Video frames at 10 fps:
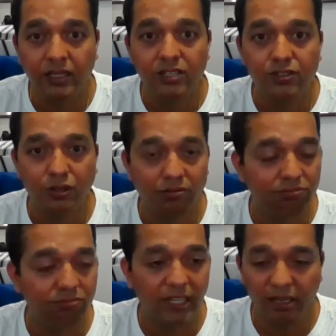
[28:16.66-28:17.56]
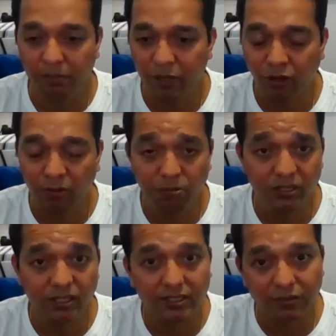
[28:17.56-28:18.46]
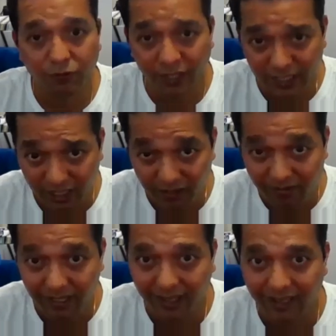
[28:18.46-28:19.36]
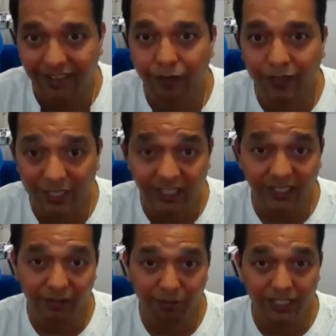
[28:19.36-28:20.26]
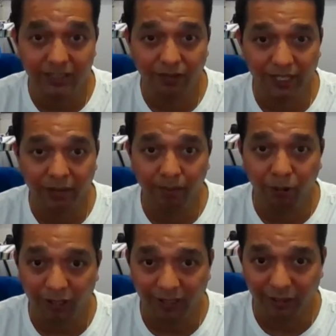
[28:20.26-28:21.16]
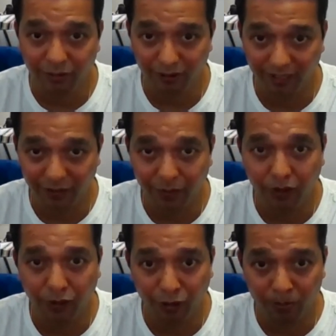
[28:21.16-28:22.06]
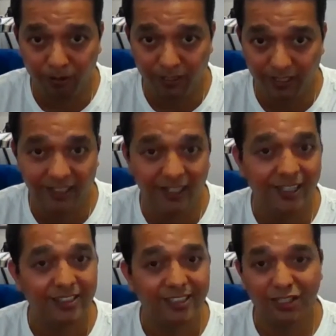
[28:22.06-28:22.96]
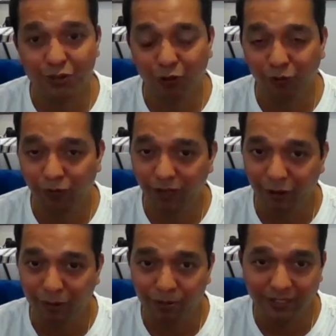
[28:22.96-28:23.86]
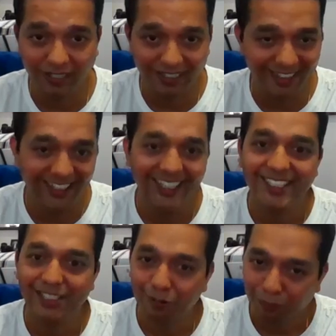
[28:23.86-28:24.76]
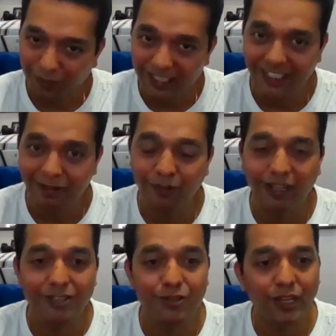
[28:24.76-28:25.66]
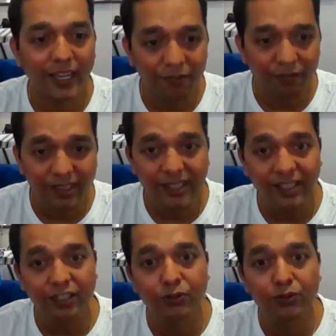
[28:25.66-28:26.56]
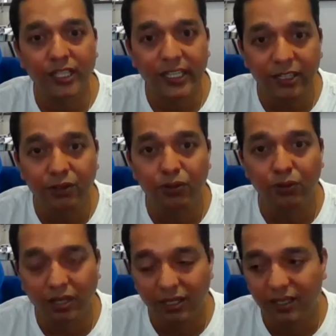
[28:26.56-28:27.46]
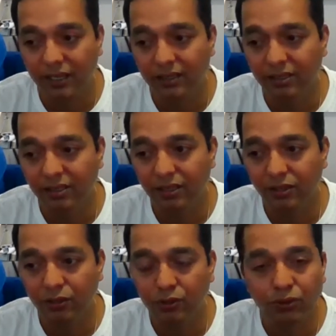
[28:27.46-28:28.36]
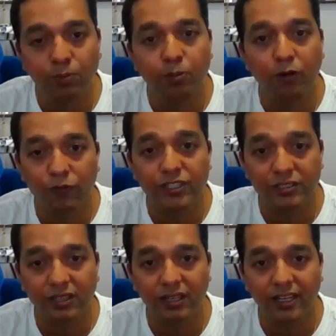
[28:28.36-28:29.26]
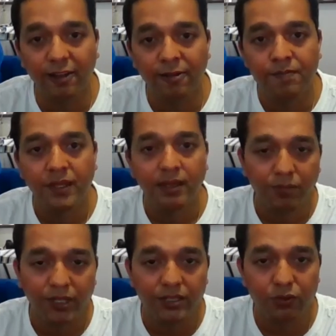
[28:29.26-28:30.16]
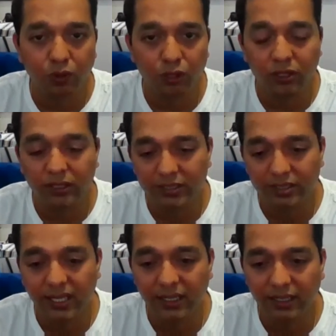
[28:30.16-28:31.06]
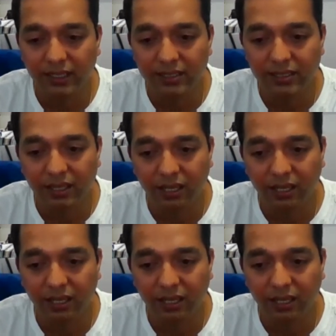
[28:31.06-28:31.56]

So let it be composites, finish it well. Finishing plays a very important role in composites. Just don't fill composite, finish it well. So everything you need to learn to do professionally, because what you understand is,